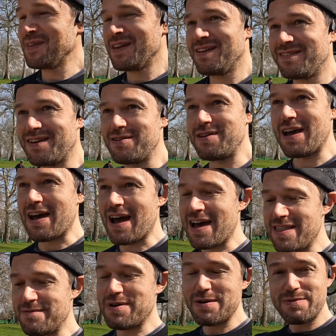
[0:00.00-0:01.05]
So yeah, at
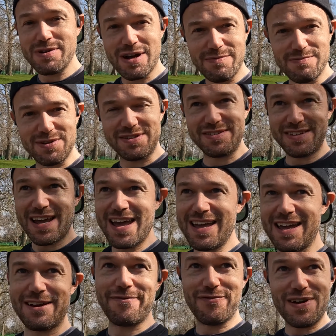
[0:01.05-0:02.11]
the moment I'm just staying
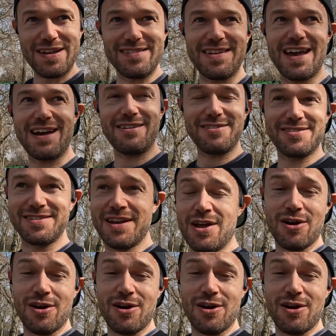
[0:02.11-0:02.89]
at a friend's house,